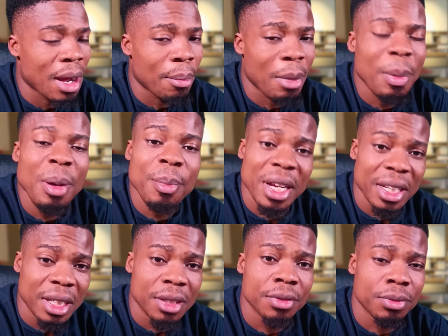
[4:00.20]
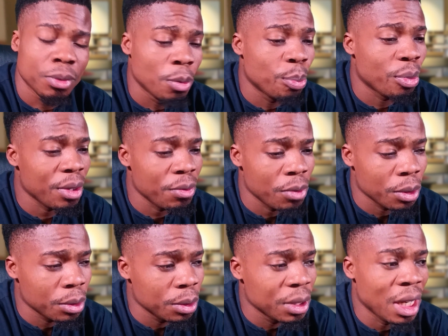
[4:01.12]
Mama might live. We'll pray for
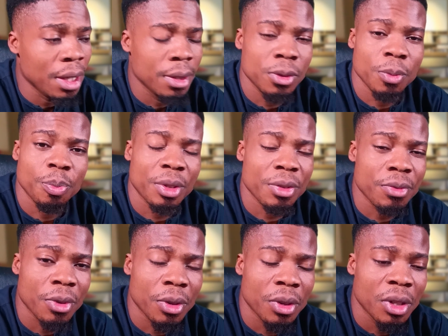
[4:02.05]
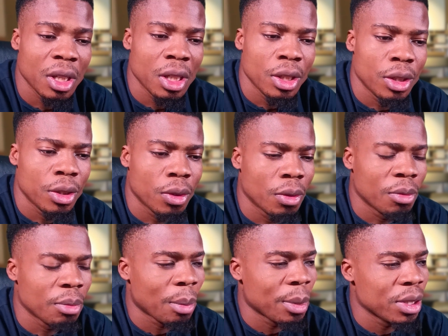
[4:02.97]
good health, to pray for, you know,
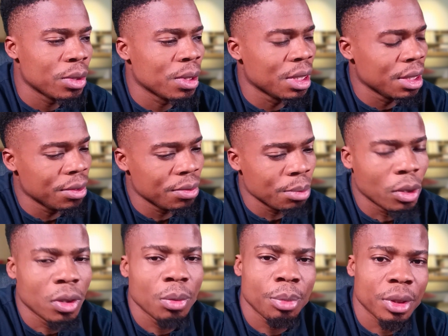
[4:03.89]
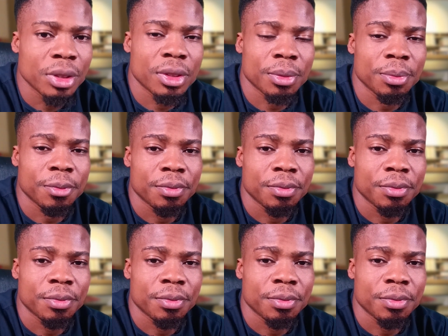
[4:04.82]
Mama to live more, but